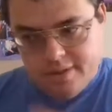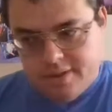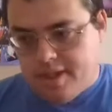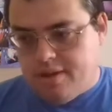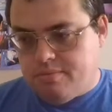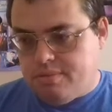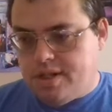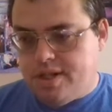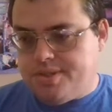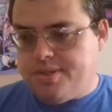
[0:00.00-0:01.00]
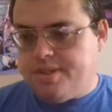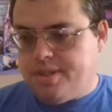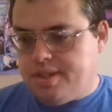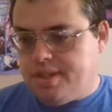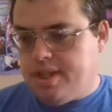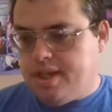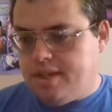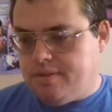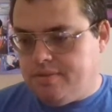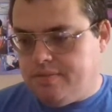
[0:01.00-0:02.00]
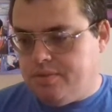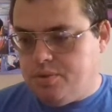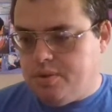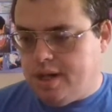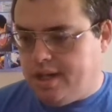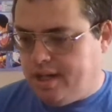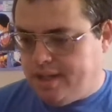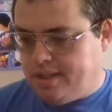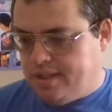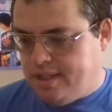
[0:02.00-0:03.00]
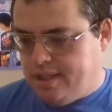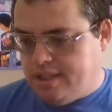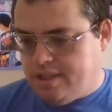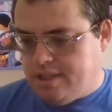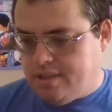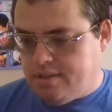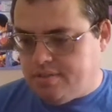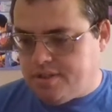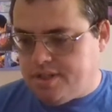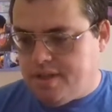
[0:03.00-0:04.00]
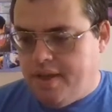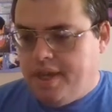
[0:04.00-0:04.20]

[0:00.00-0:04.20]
Now wasn't that a foolhardy notion